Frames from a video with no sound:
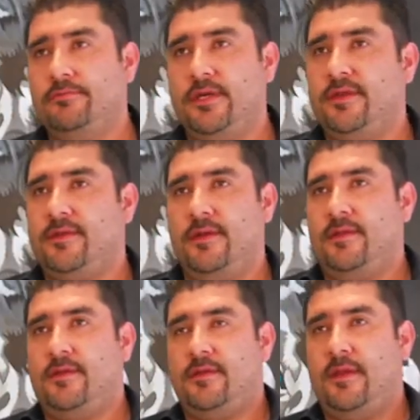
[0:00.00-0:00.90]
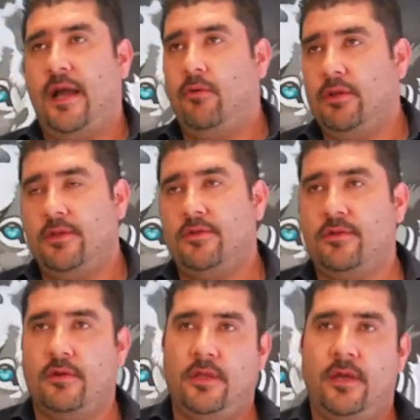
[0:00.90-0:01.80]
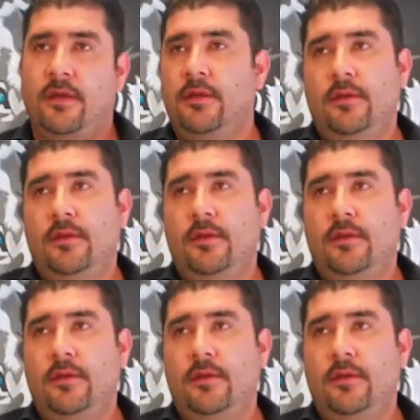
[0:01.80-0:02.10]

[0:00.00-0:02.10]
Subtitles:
It's that one is just gonna.